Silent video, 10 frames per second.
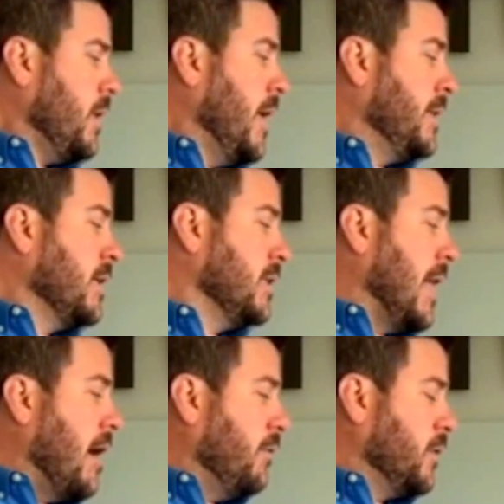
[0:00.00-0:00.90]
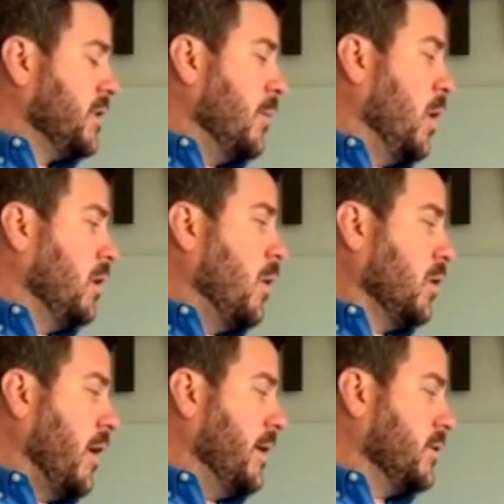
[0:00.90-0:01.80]
It does allow for somewhat lower
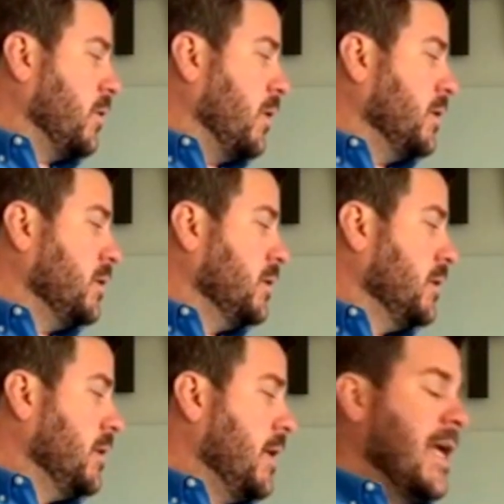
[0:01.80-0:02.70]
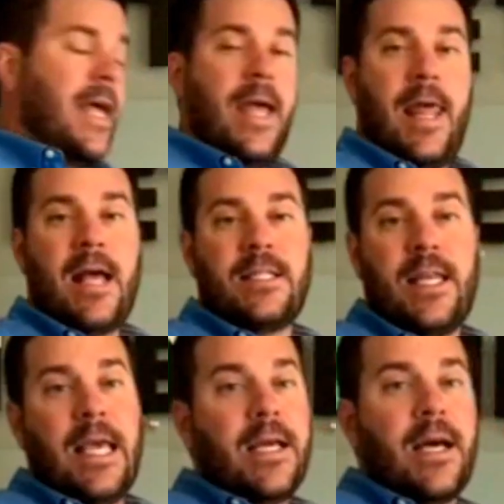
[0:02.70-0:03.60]
credit scores. It has an
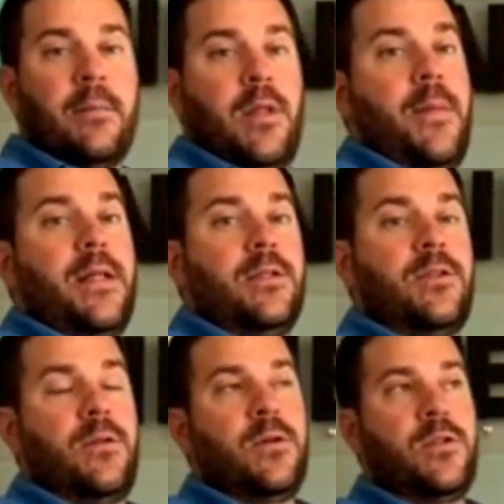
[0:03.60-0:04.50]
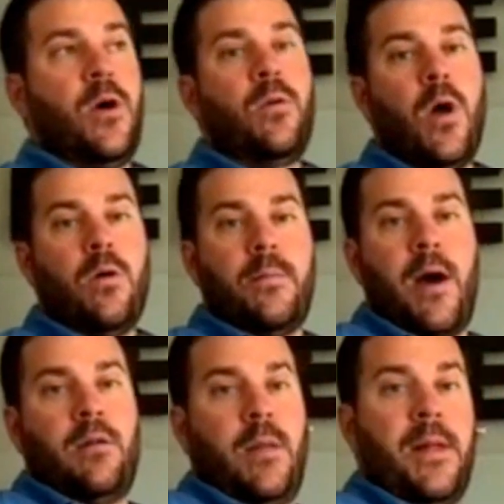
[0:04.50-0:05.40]
income limit. So there's no loan
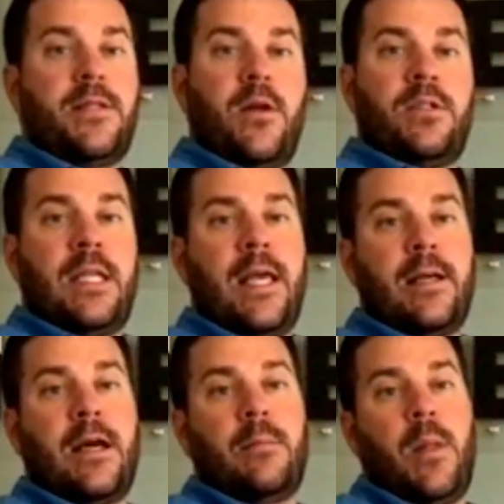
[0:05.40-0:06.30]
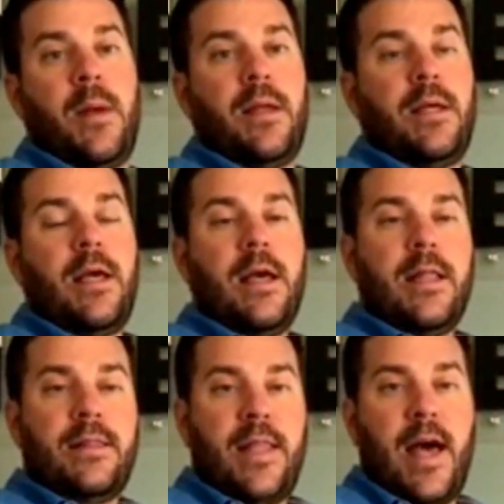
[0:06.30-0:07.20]
amount limits, there's an income limit.
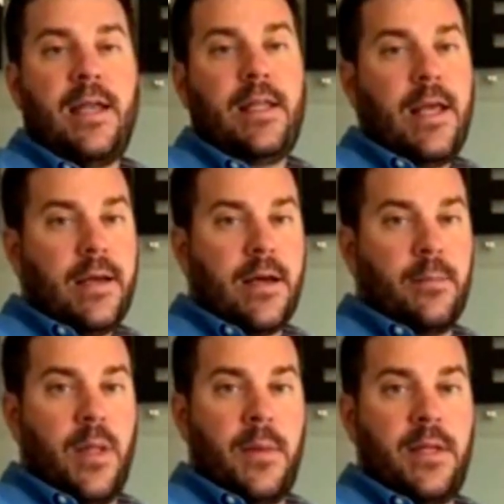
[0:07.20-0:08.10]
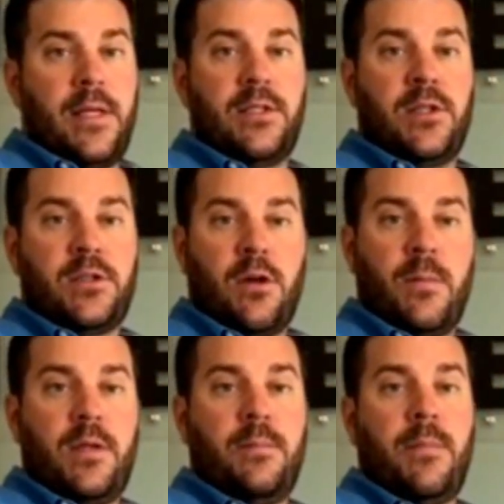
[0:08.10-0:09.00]
That income limit is
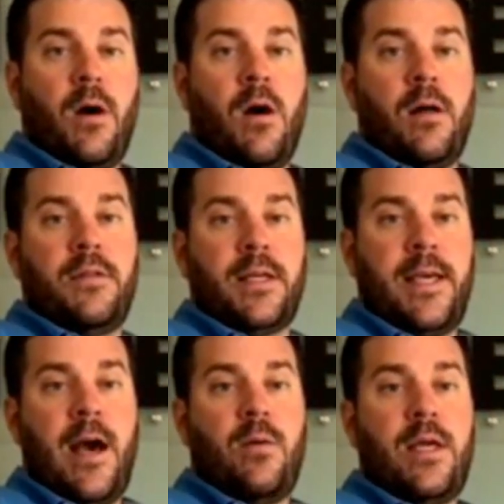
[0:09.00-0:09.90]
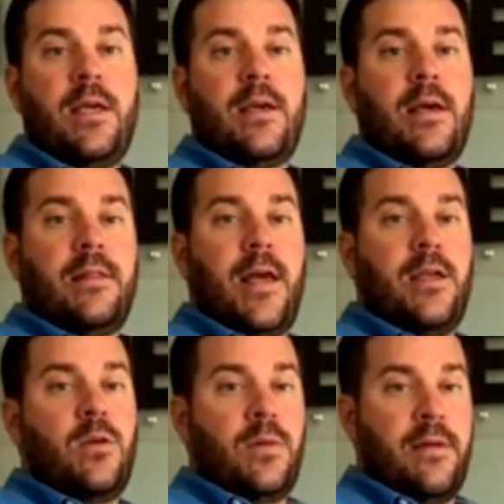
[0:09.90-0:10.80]
determined on the county
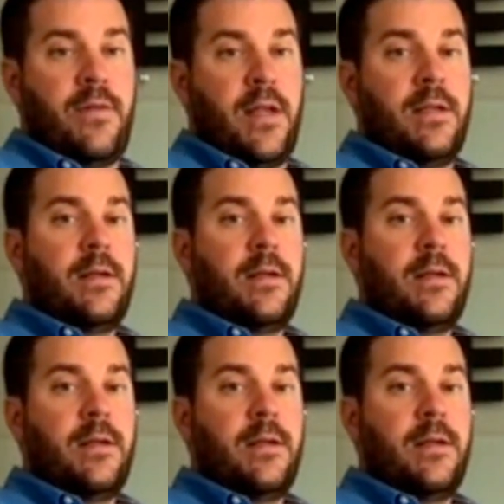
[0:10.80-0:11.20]
that you live in.